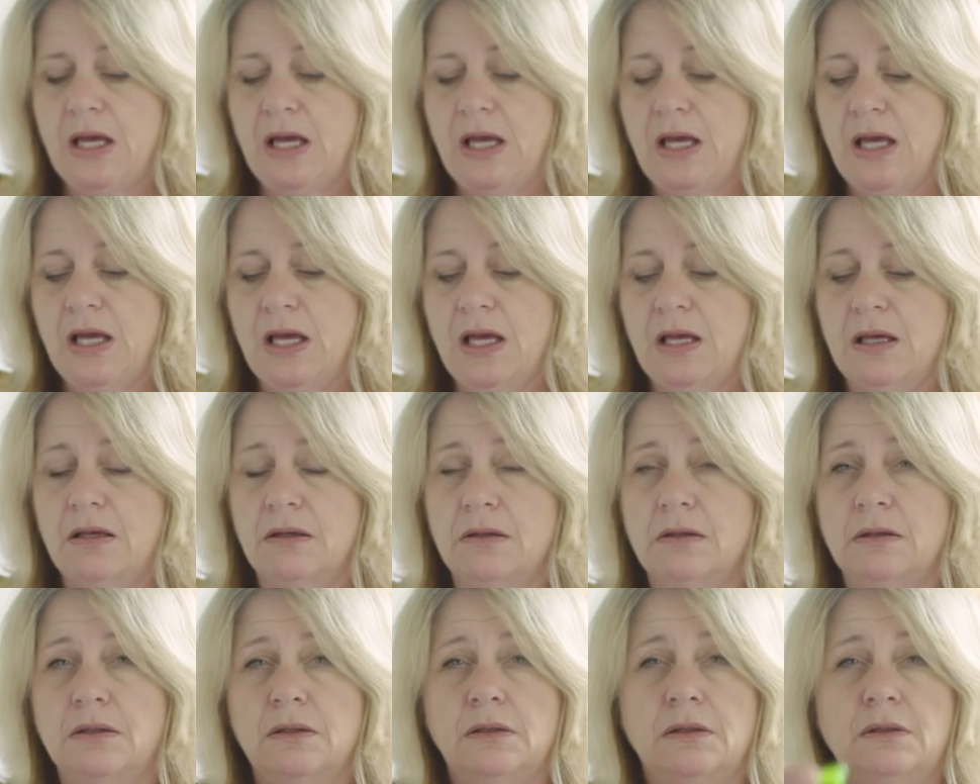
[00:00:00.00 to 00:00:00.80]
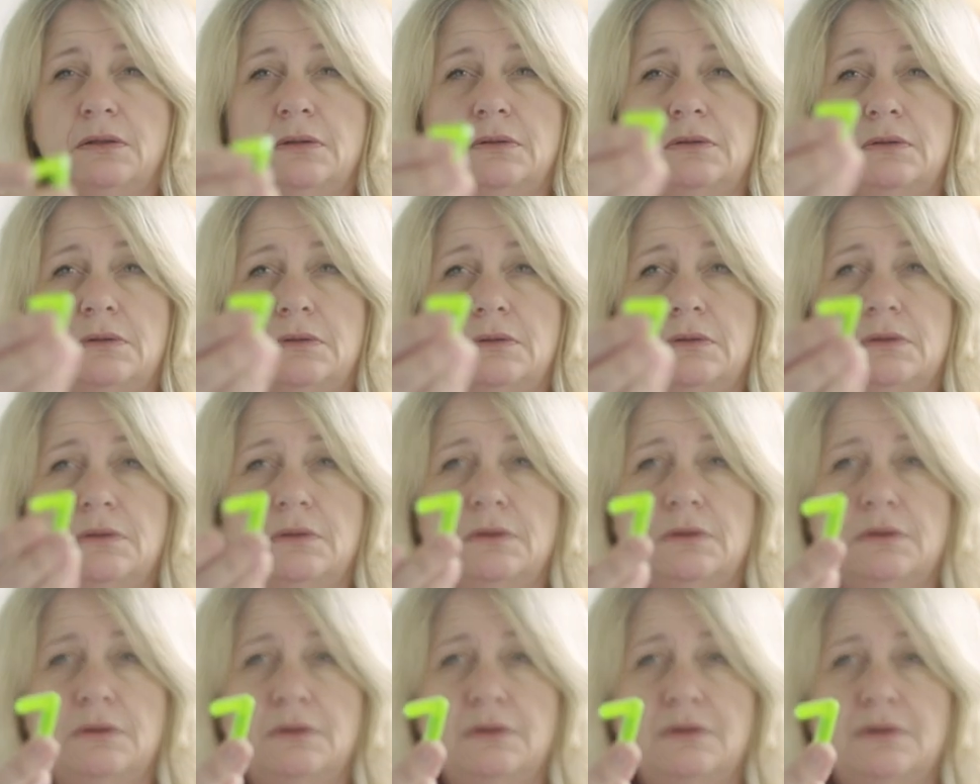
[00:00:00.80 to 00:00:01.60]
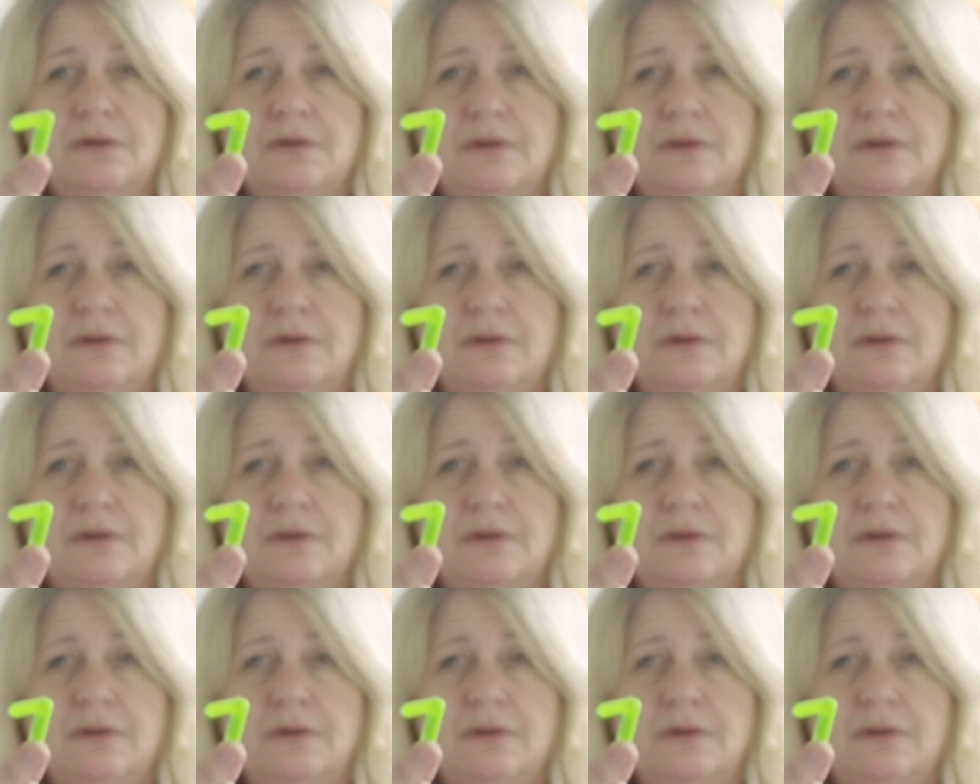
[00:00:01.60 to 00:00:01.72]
Nobody speaks.